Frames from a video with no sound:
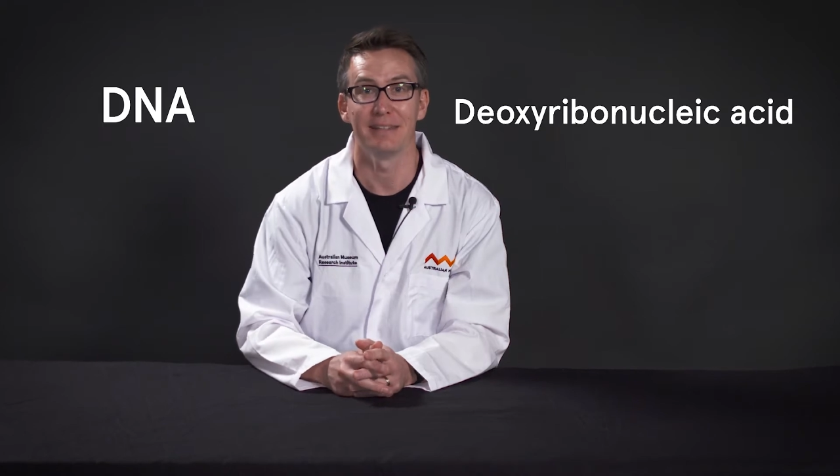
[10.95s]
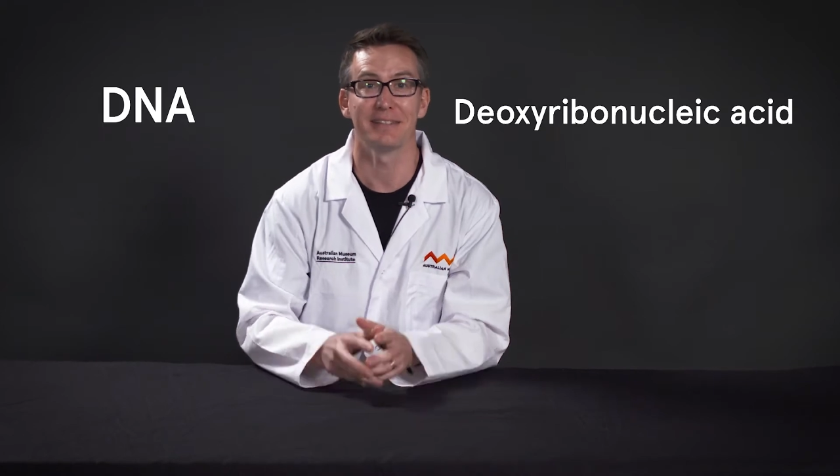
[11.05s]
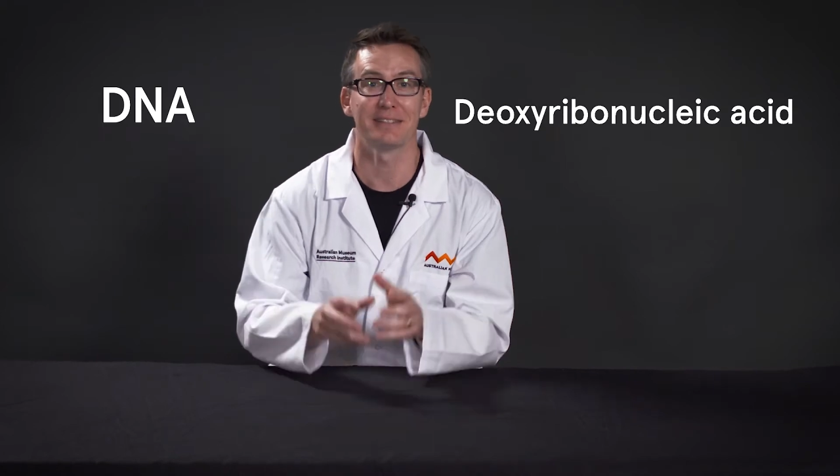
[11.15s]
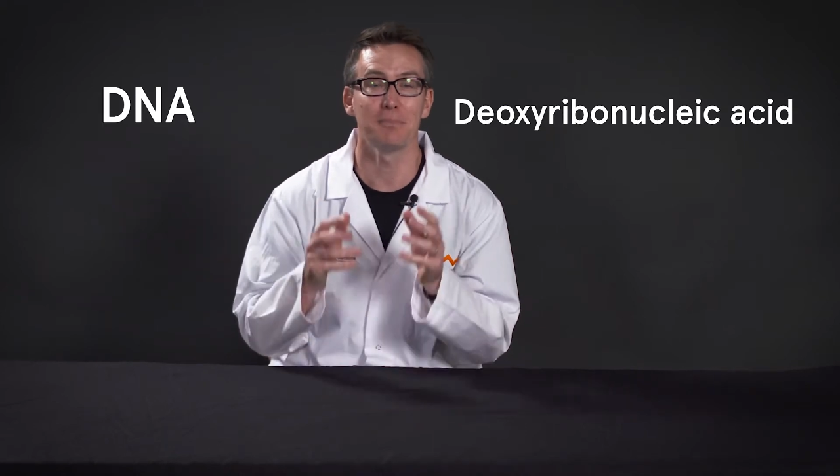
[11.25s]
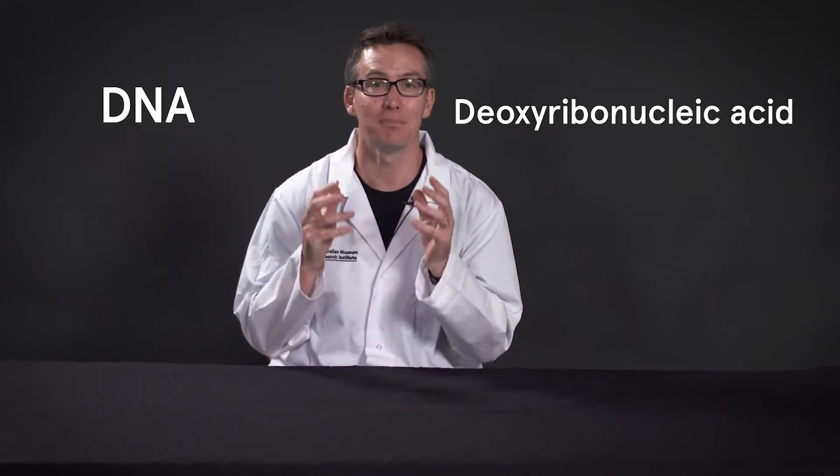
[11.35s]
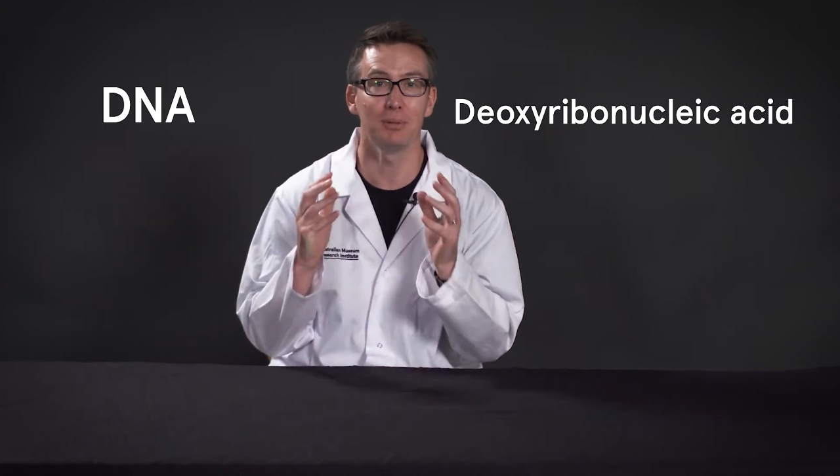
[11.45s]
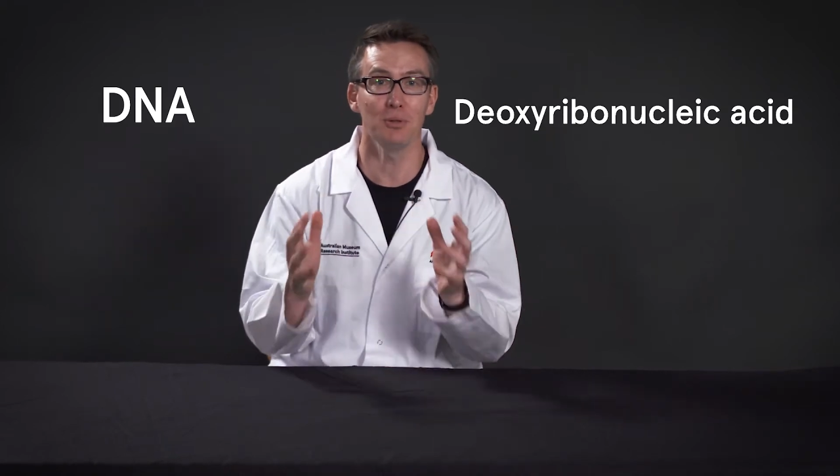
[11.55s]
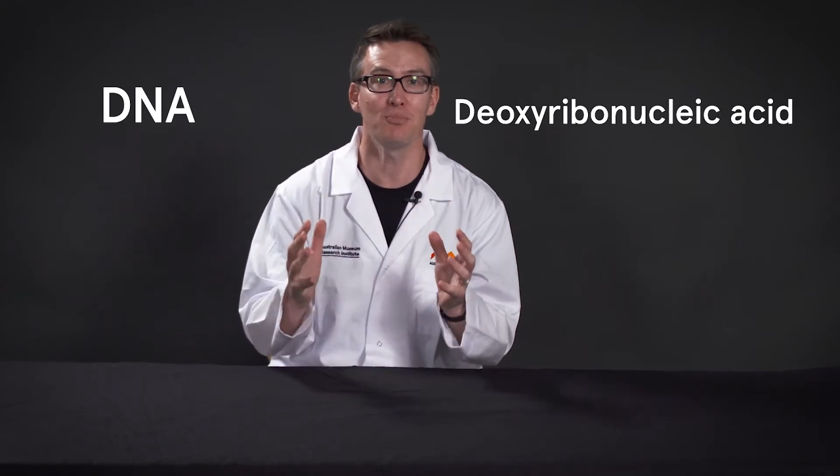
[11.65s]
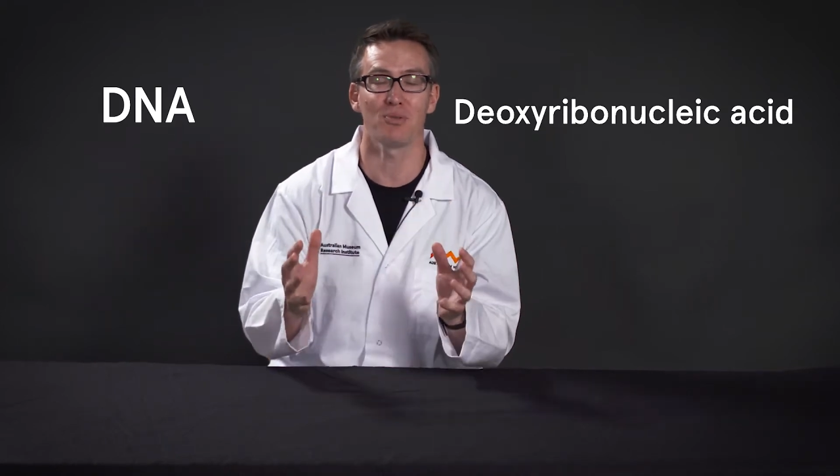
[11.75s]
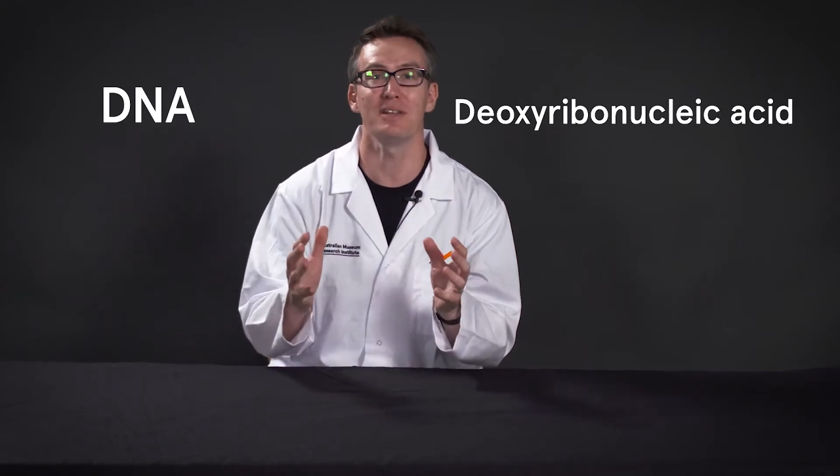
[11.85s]
It's the
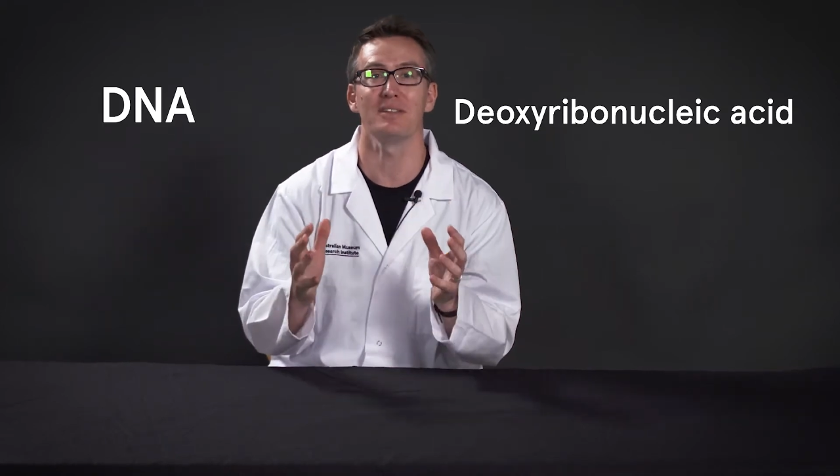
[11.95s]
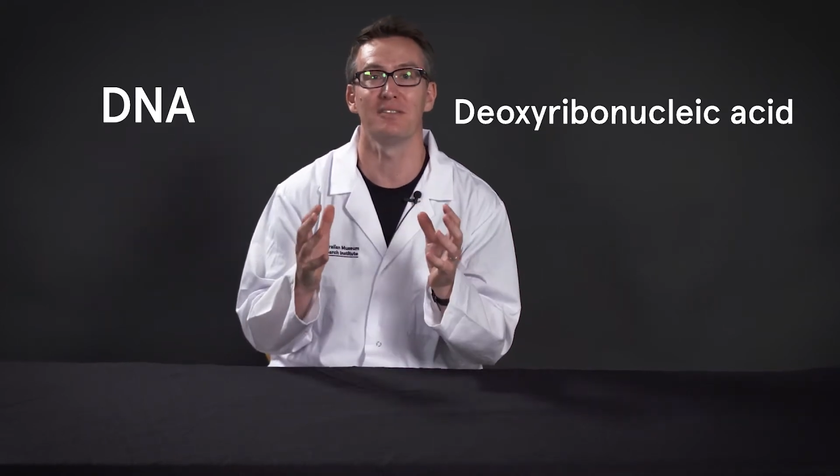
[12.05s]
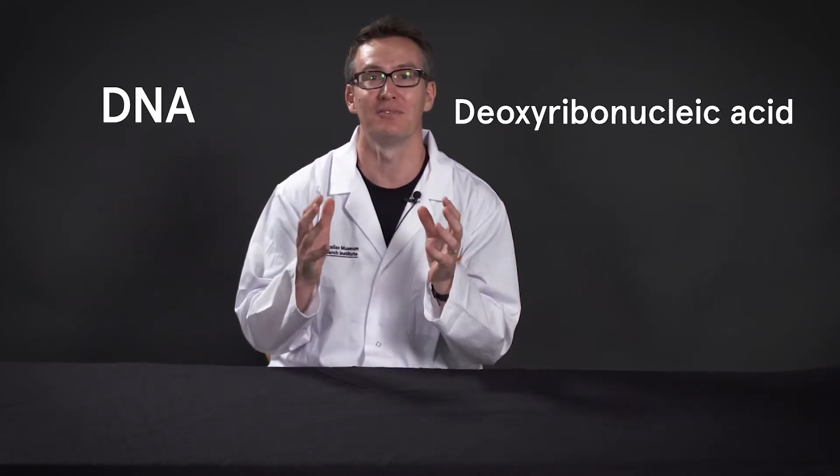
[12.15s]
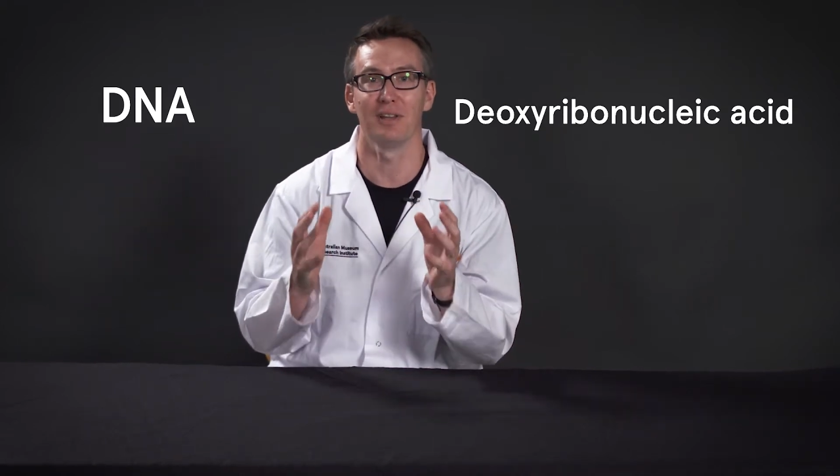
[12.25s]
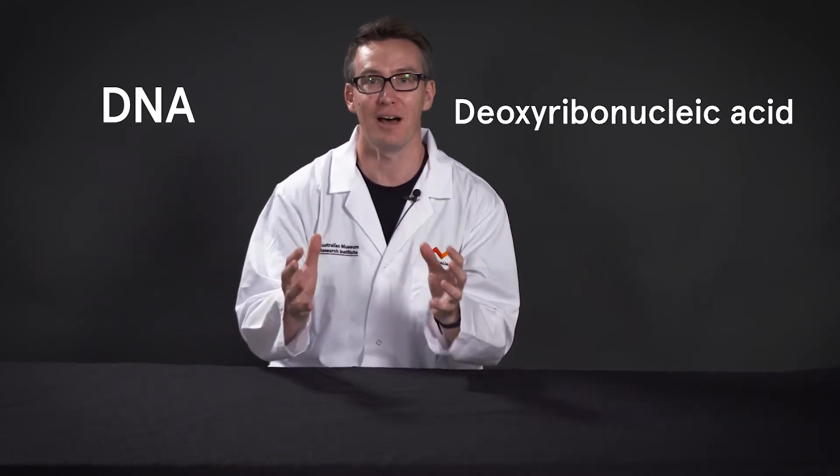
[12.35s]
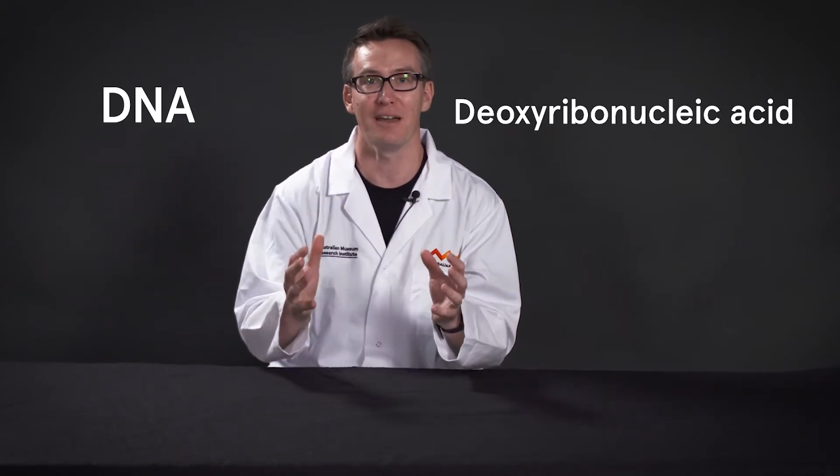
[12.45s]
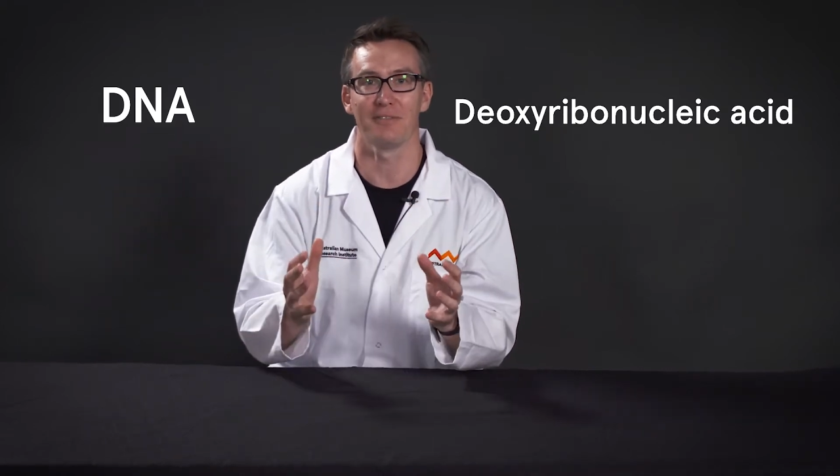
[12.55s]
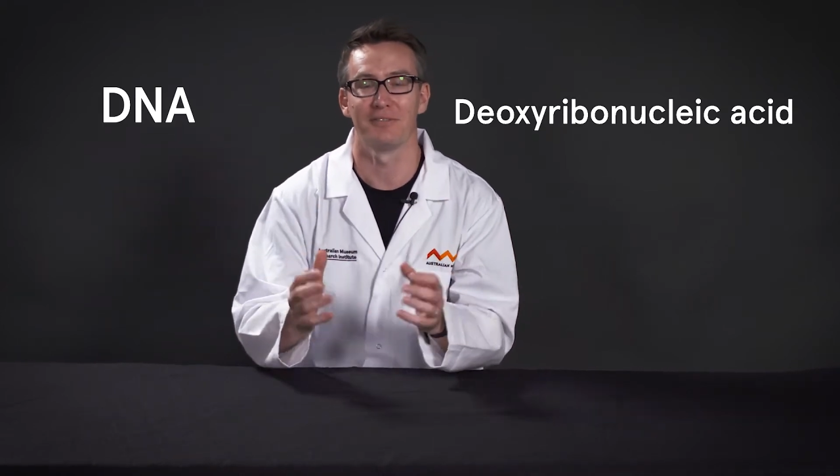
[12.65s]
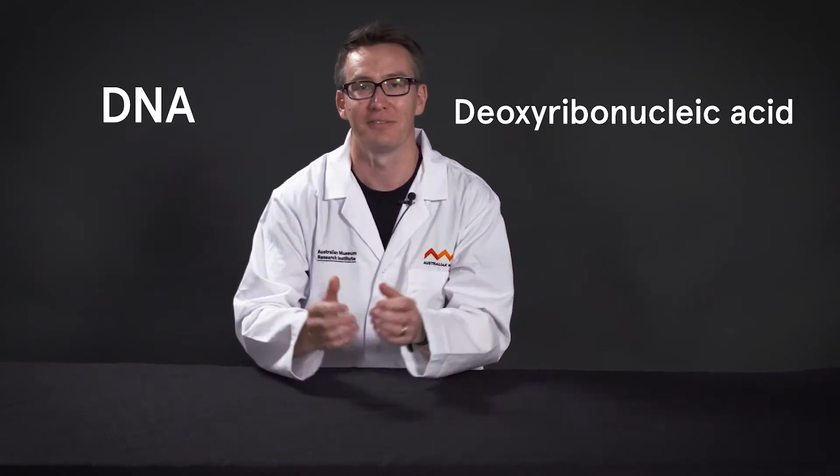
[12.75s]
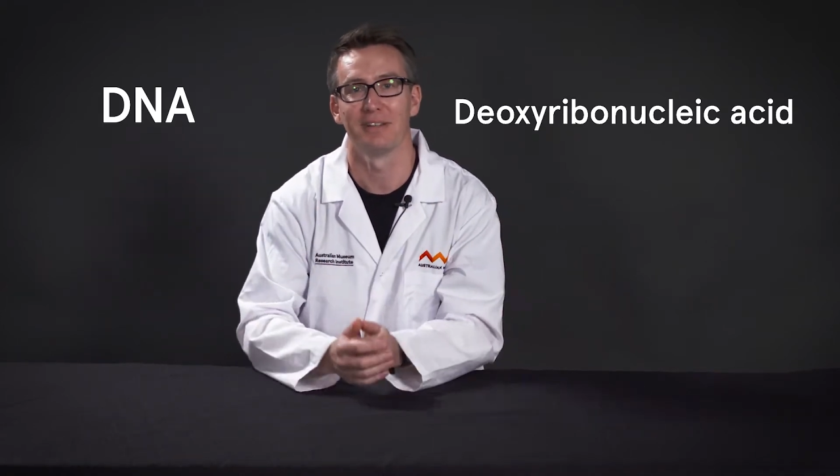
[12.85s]
blueprint of
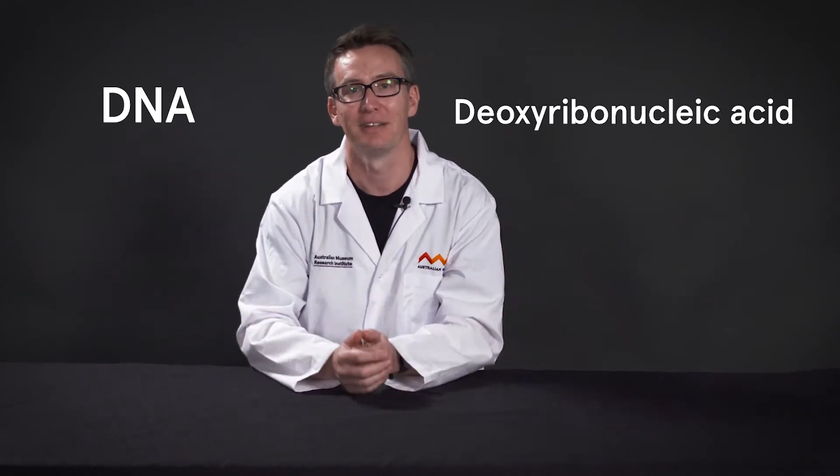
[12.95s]
life.